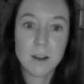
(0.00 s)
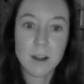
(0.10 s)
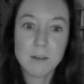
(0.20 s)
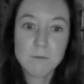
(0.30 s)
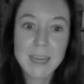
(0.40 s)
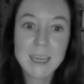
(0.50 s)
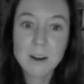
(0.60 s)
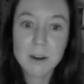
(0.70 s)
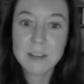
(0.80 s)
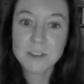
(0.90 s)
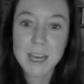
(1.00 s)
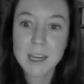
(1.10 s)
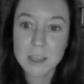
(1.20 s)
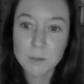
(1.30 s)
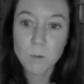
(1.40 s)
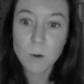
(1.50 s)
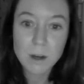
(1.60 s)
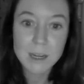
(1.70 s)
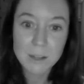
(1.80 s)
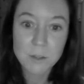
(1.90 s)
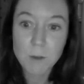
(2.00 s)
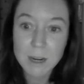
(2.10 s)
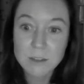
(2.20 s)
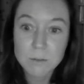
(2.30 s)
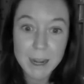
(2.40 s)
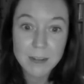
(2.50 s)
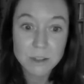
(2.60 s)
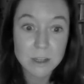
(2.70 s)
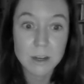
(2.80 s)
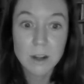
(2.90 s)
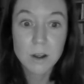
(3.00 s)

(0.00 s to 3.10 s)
and regularly checking you were walking in the right direction?